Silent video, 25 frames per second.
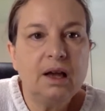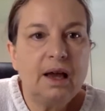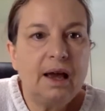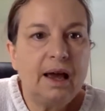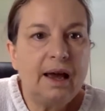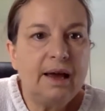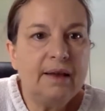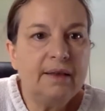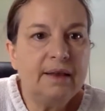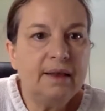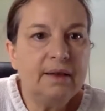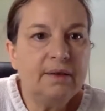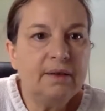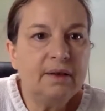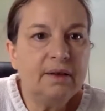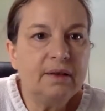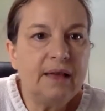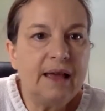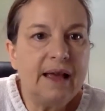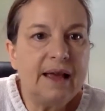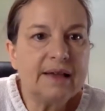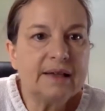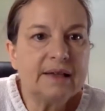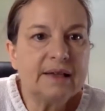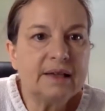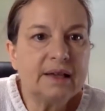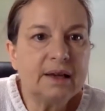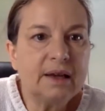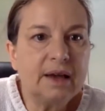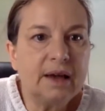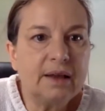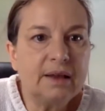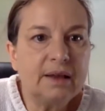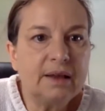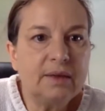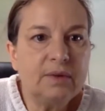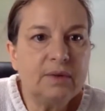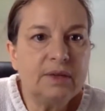And then the last thing
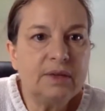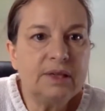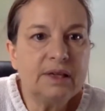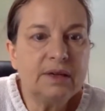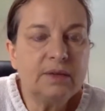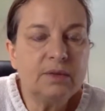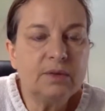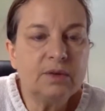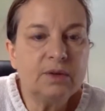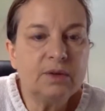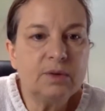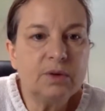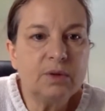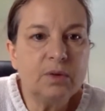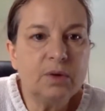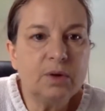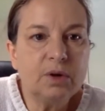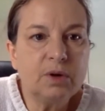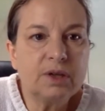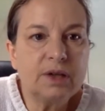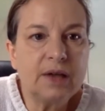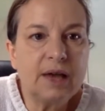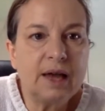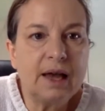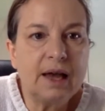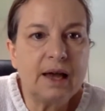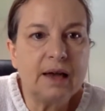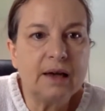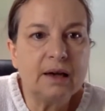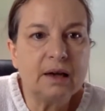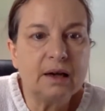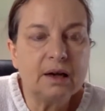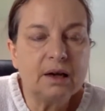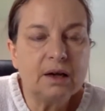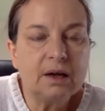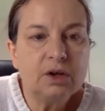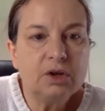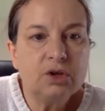I think we did was we worked
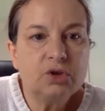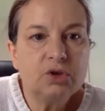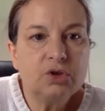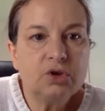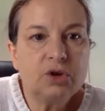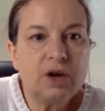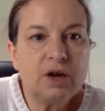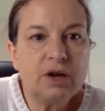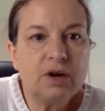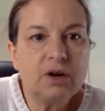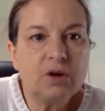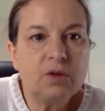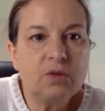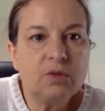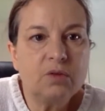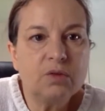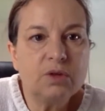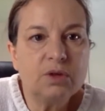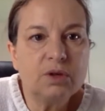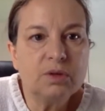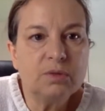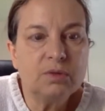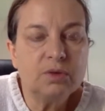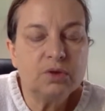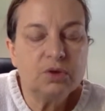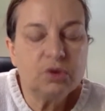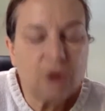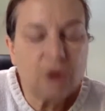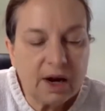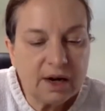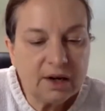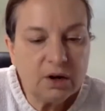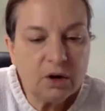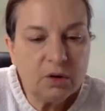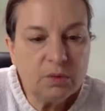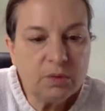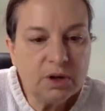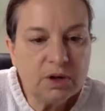on
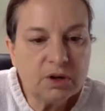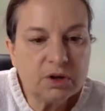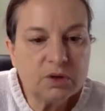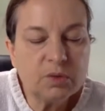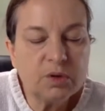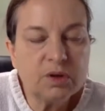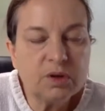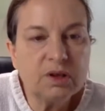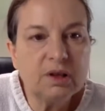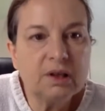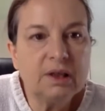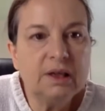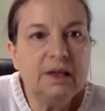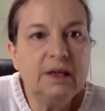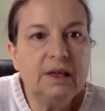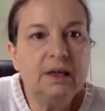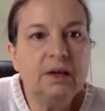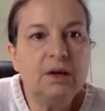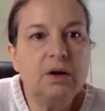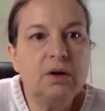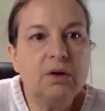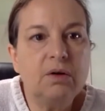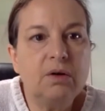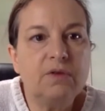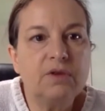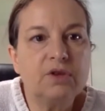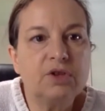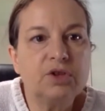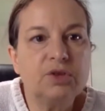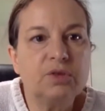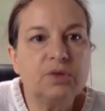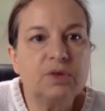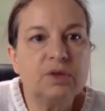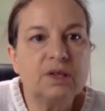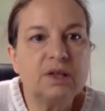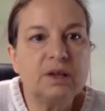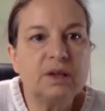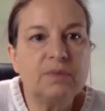trinomials where the leading
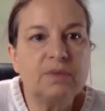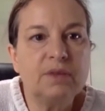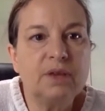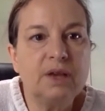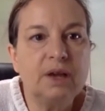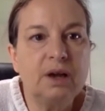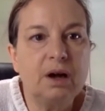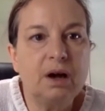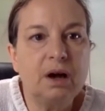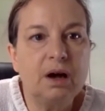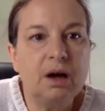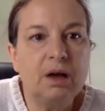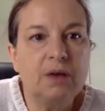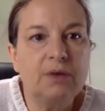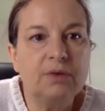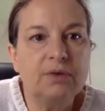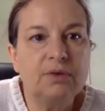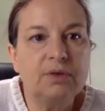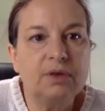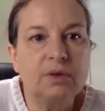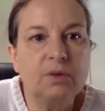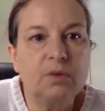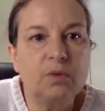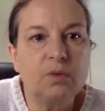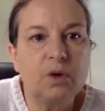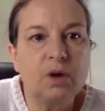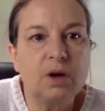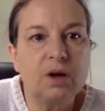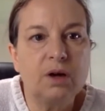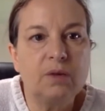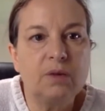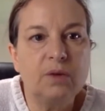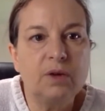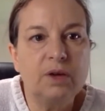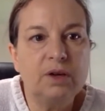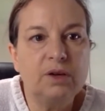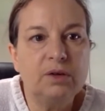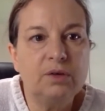coefficient was something other than 1,
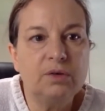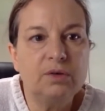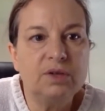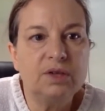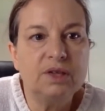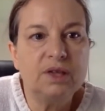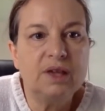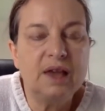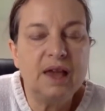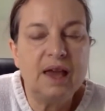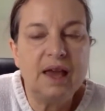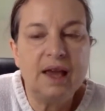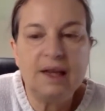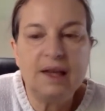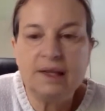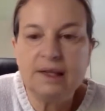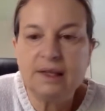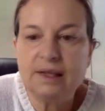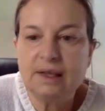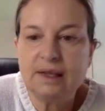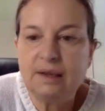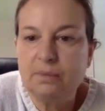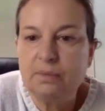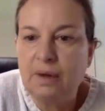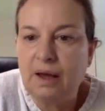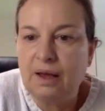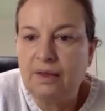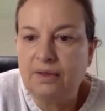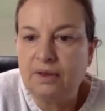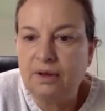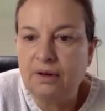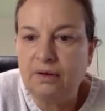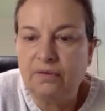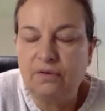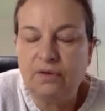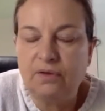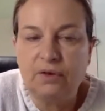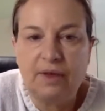and we used the AC
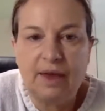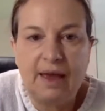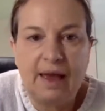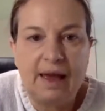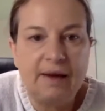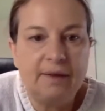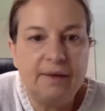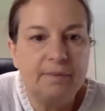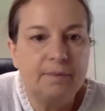method for that.